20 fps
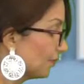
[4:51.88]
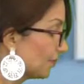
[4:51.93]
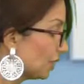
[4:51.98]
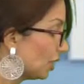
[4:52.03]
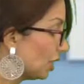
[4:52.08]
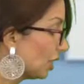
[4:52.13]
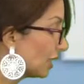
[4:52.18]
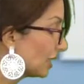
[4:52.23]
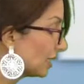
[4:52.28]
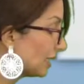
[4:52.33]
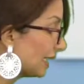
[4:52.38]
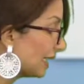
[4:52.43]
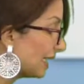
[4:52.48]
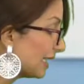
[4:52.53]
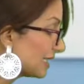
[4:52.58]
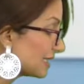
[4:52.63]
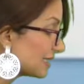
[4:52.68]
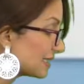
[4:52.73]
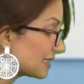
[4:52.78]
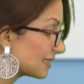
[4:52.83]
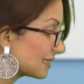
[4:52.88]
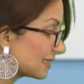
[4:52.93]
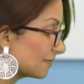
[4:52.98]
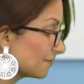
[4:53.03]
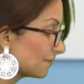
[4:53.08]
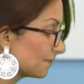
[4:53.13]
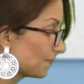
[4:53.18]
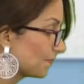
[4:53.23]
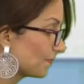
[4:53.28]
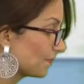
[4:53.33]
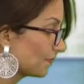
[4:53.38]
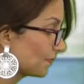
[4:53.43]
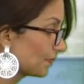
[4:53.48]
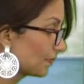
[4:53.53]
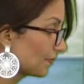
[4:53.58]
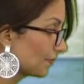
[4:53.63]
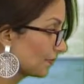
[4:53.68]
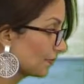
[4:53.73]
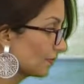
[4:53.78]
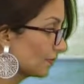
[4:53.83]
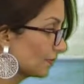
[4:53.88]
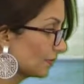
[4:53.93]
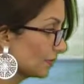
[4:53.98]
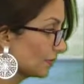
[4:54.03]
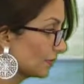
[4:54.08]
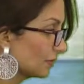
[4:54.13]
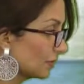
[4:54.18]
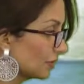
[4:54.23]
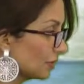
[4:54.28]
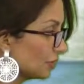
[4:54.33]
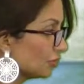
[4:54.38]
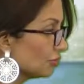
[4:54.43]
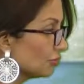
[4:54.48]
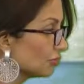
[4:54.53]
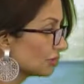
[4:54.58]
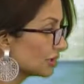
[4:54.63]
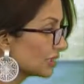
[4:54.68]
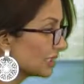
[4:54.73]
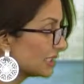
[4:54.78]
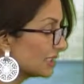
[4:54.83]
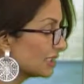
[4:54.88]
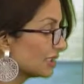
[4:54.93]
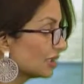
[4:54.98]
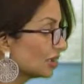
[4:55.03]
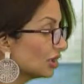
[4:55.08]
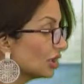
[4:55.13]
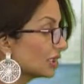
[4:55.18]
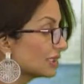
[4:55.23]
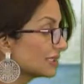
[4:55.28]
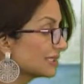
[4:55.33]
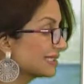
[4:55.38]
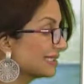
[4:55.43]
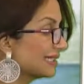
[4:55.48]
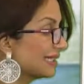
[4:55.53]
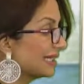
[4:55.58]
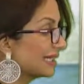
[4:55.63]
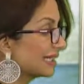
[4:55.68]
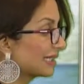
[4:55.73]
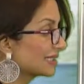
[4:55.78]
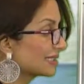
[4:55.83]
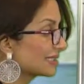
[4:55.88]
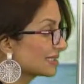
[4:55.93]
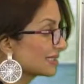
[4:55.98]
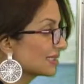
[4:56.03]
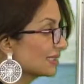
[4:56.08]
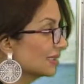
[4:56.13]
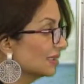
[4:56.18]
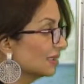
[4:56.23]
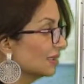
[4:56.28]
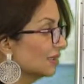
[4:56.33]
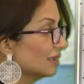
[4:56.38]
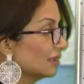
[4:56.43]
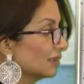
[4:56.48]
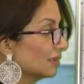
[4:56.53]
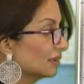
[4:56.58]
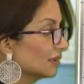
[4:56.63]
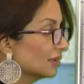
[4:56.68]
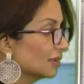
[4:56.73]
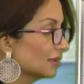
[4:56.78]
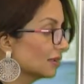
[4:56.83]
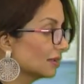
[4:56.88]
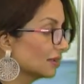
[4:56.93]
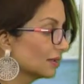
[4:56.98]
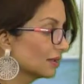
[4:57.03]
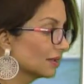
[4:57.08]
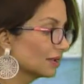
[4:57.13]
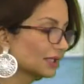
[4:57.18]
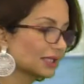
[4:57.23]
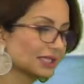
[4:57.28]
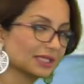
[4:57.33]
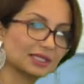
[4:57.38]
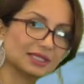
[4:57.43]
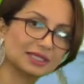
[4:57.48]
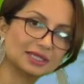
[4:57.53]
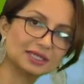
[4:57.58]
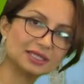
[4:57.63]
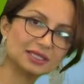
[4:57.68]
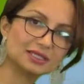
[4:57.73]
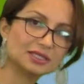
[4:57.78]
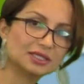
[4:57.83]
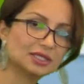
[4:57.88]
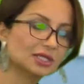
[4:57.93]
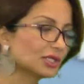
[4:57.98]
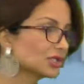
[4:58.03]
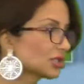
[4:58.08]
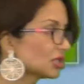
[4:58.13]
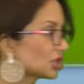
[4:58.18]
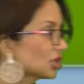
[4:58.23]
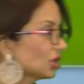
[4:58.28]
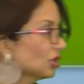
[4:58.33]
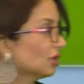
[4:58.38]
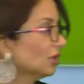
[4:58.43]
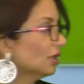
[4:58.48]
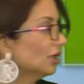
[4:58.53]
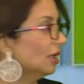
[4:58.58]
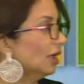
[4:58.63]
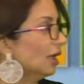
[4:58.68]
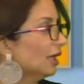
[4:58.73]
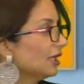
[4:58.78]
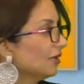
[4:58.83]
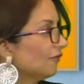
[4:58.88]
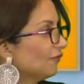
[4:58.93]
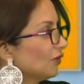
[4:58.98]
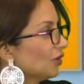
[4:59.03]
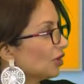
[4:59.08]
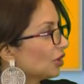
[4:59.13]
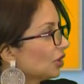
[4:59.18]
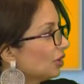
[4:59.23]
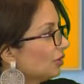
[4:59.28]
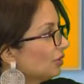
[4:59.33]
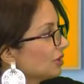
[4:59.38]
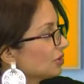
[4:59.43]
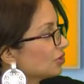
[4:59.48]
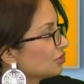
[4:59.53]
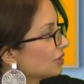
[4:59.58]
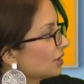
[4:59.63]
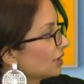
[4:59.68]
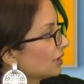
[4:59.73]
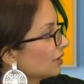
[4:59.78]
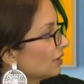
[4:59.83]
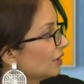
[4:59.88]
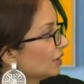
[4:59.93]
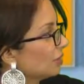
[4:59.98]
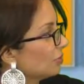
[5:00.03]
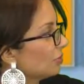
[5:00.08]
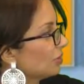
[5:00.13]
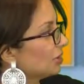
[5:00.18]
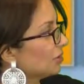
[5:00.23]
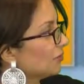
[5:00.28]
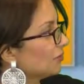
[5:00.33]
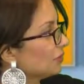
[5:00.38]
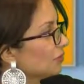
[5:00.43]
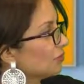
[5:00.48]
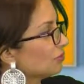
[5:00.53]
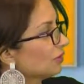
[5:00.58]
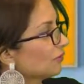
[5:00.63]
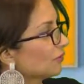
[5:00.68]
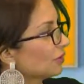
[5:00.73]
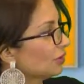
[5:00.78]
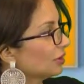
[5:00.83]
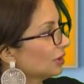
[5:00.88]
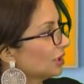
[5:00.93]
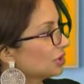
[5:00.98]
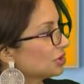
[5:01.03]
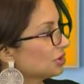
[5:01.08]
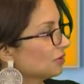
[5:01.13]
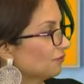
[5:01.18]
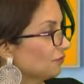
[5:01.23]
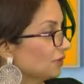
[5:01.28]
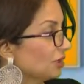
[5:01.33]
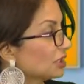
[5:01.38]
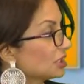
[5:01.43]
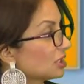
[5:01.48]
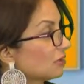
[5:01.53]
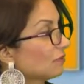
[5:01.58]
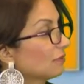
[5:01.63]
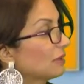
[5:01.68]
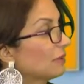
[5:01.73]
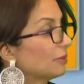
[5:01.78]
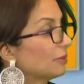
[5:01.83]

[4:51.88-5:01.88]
unless you read in a context. Okay, so if you are going to get like a better view of collocation, phrasal verb, and